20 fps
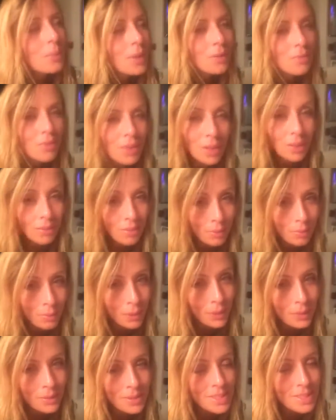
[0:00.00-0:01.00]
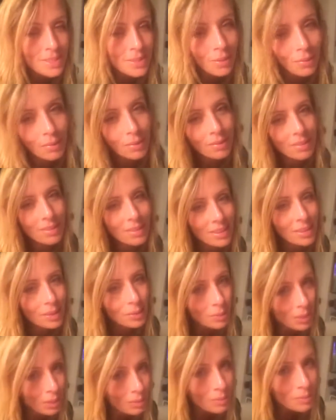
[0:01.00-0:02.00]
but I fell off the boat, so
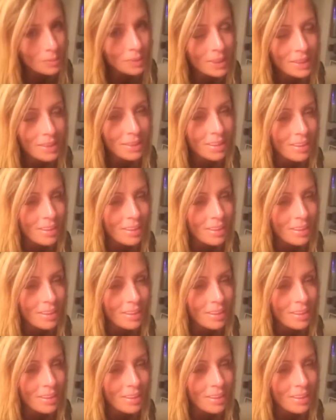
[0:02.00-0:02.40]
you're probably